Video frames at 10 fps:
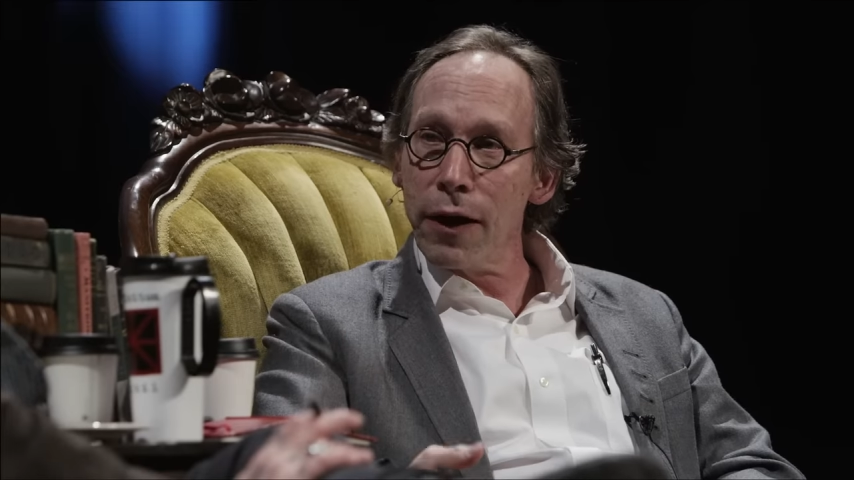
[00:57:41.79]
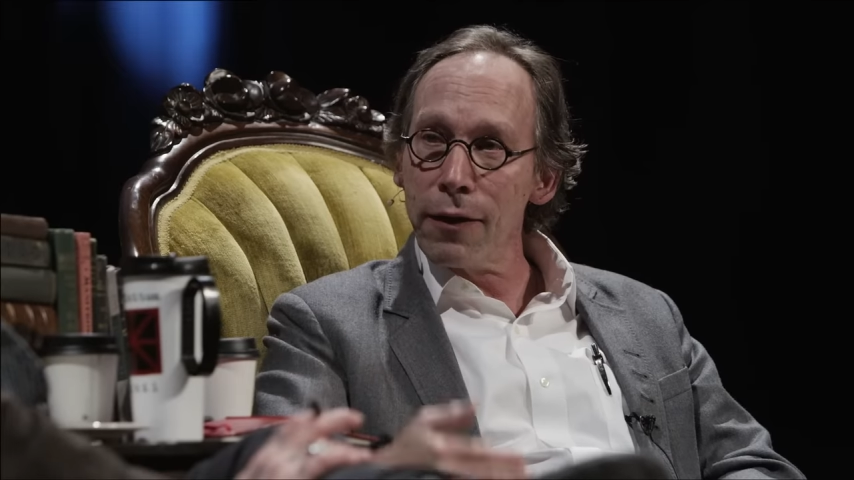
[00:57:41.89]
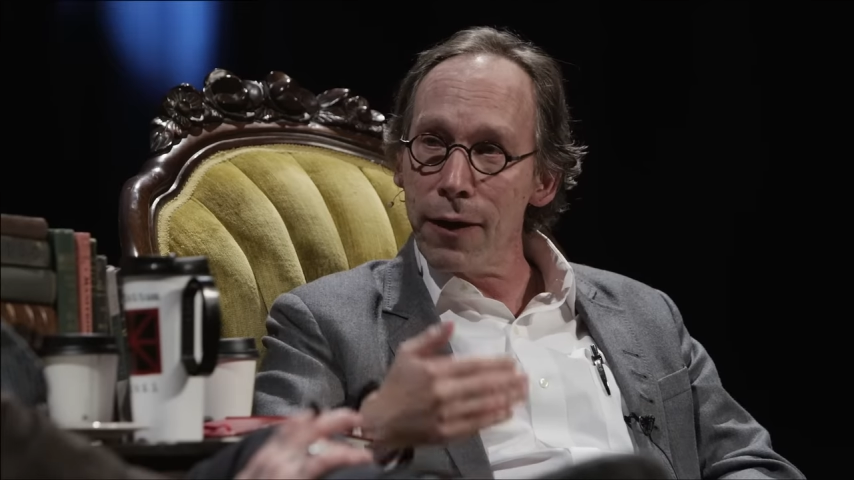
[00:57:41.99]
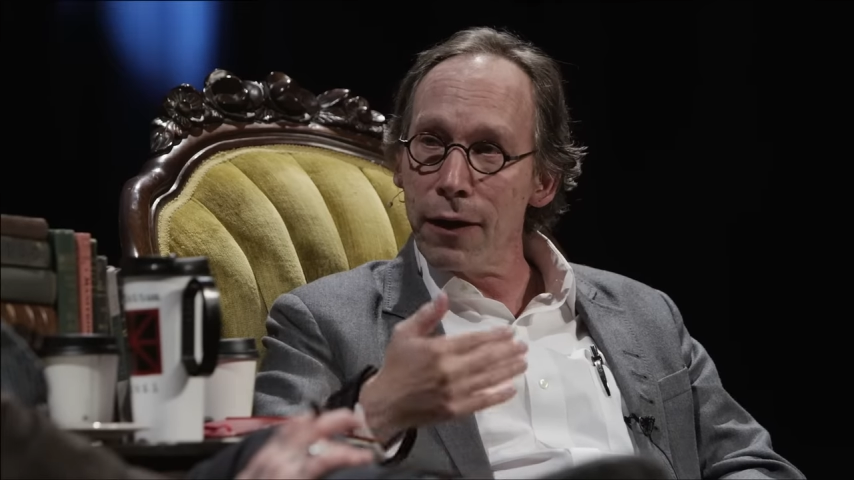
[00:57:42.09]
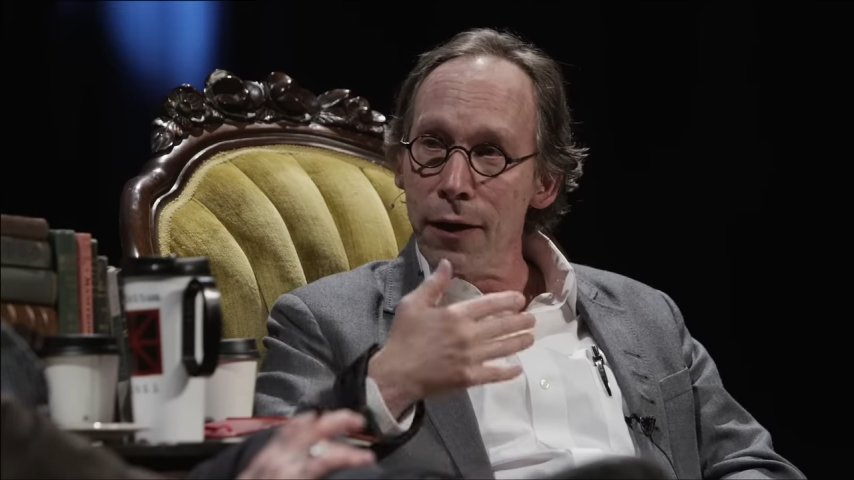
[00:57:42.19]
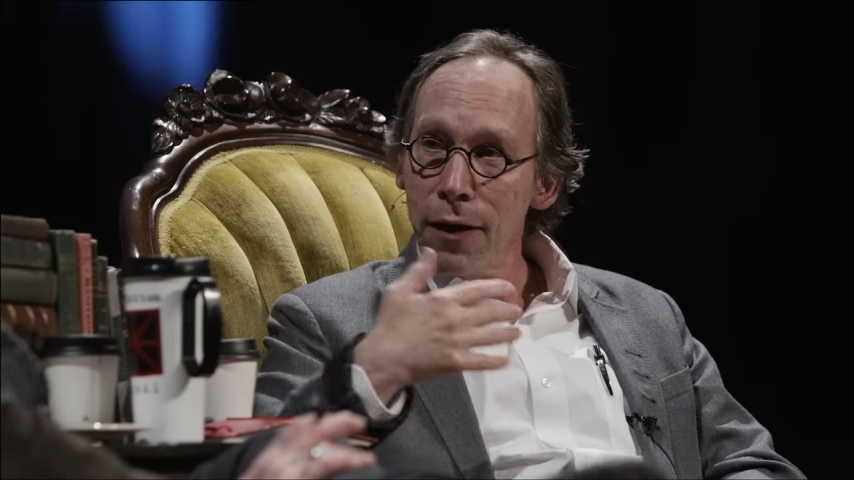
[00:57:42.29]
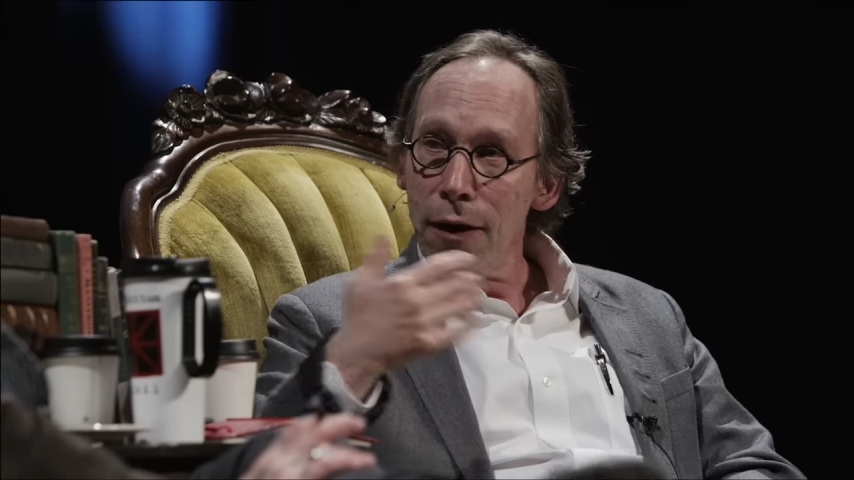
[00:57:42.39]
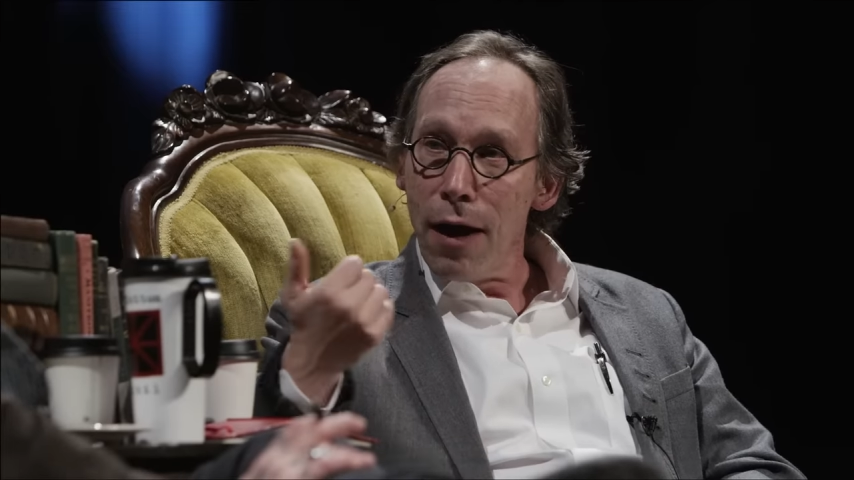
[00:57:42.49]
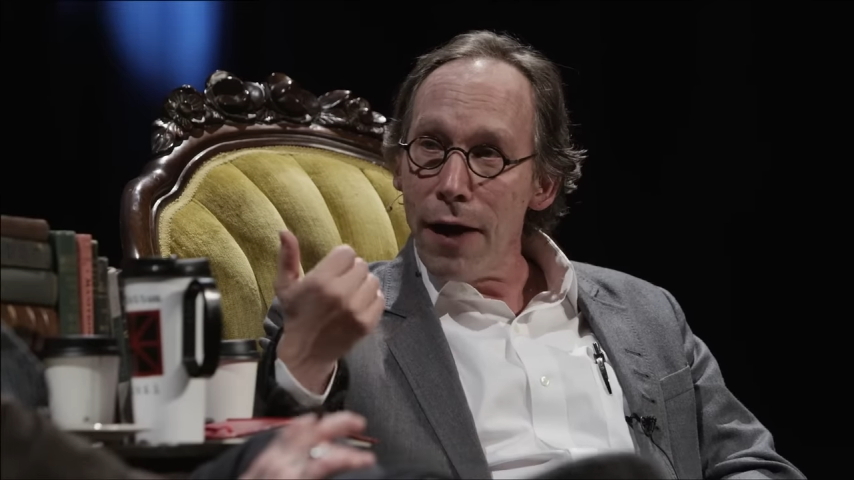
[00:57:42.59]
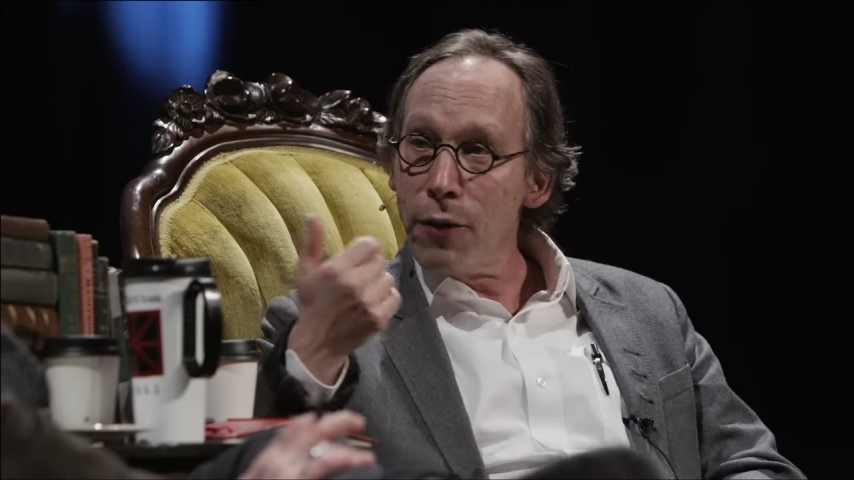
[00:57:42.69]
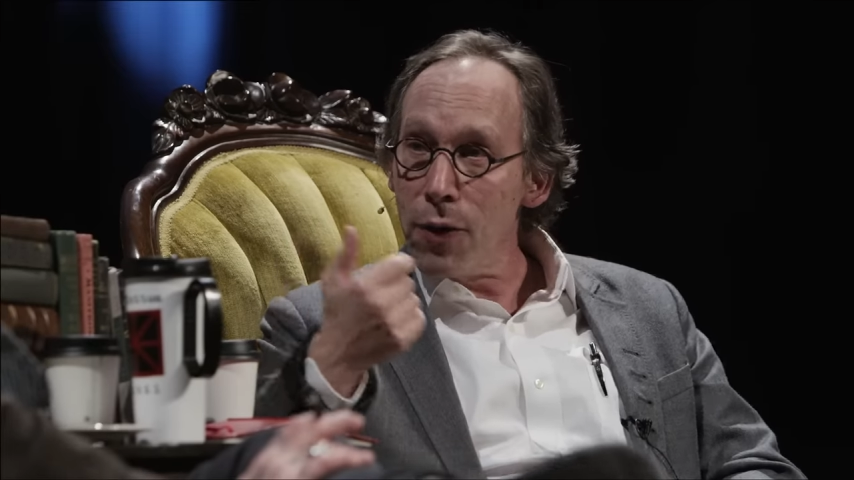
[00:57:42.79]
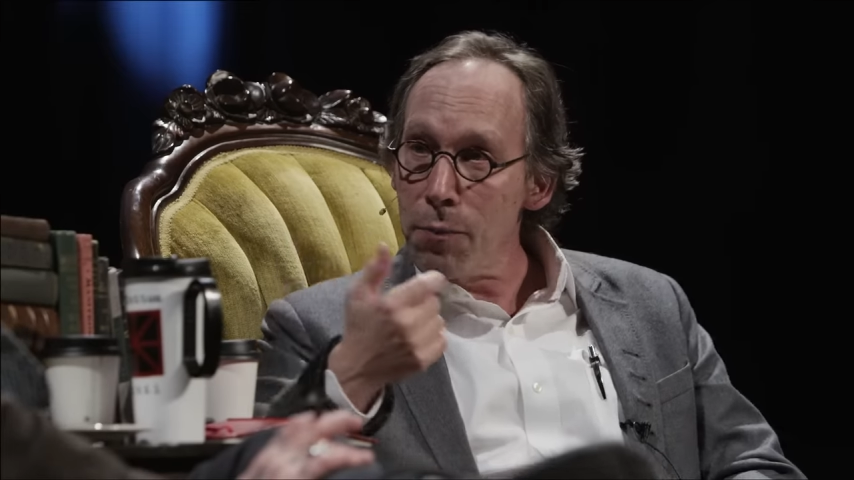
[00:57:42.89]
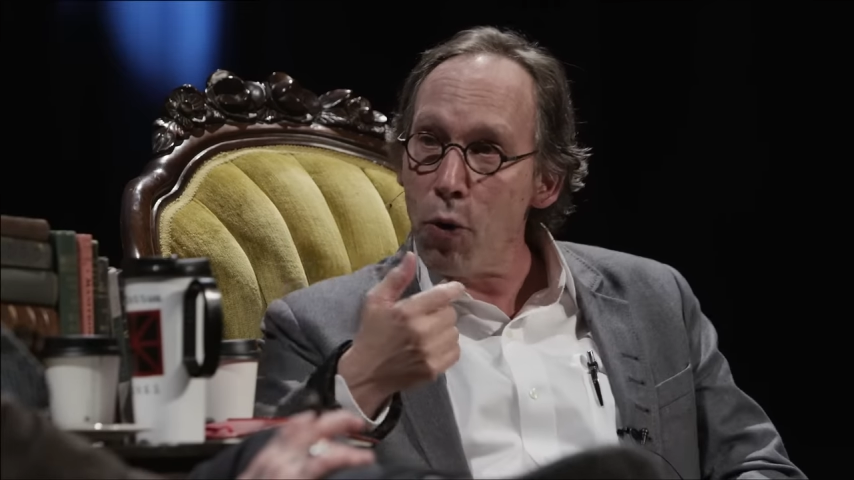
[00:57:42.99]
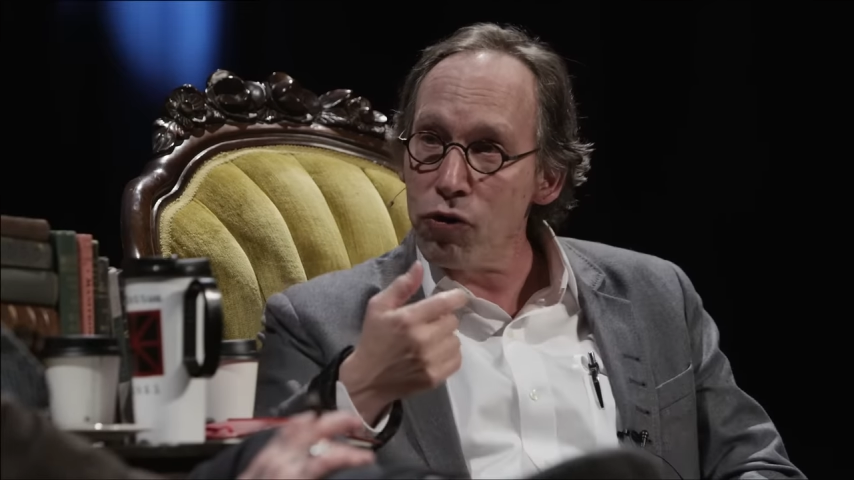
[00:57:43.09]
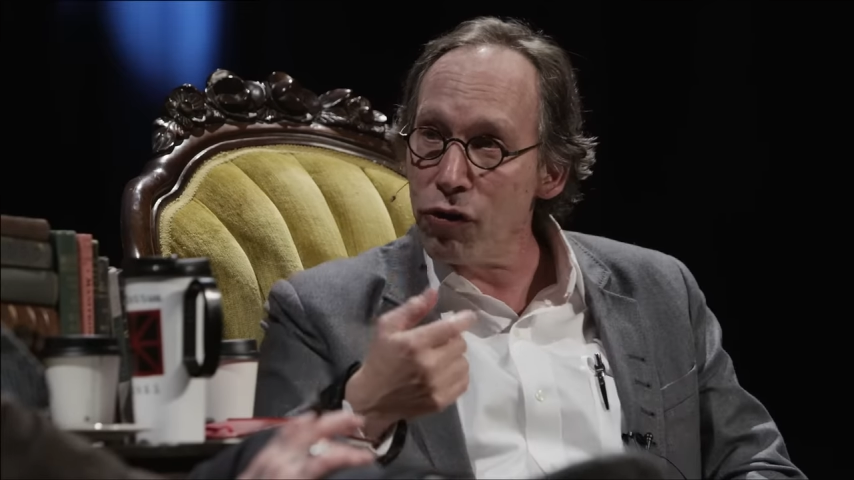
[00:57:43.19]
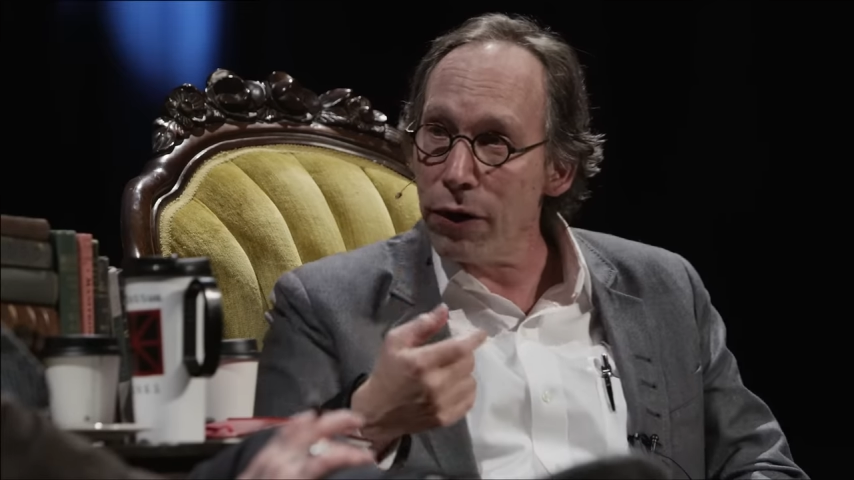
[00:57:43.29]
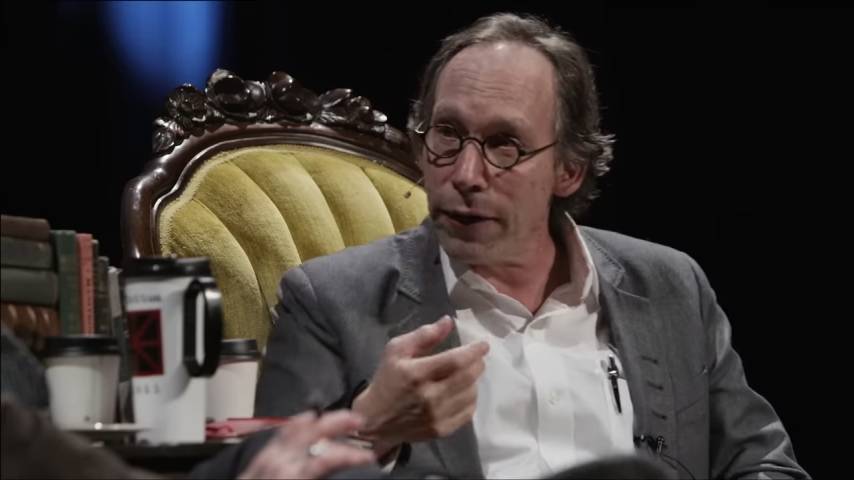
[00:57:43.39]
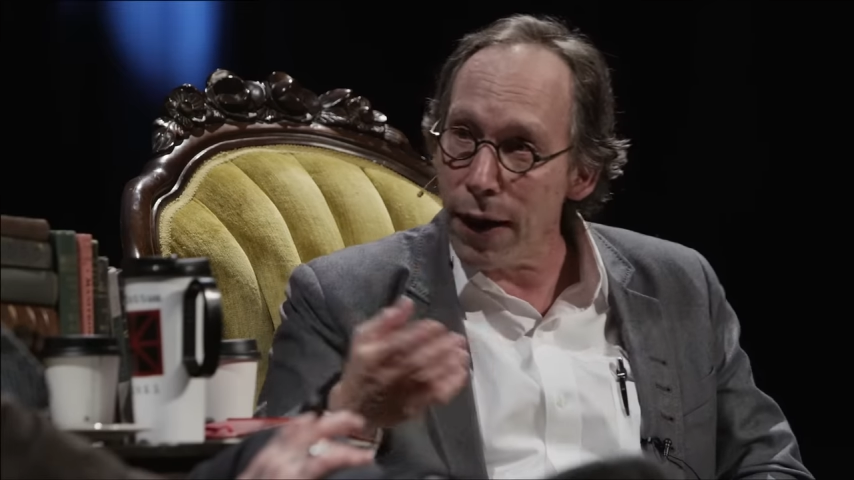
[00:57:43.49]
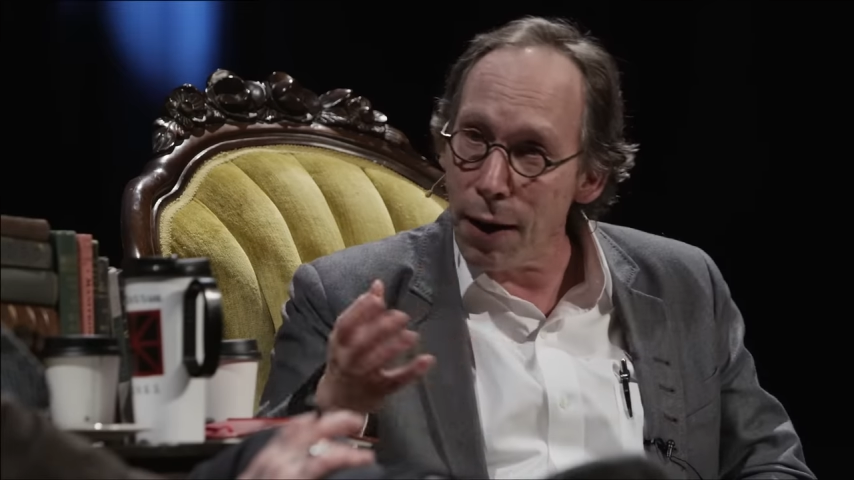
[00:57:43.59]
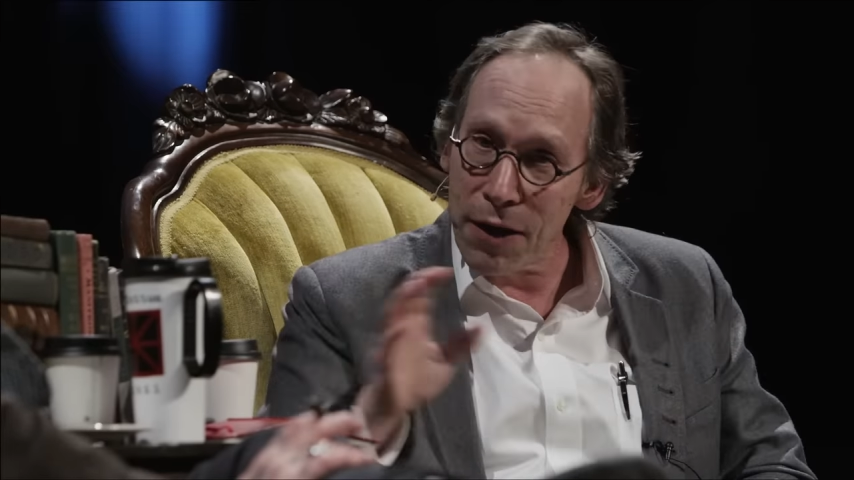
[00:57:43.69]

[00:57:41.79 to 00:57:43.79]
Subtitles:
And I think we both share that.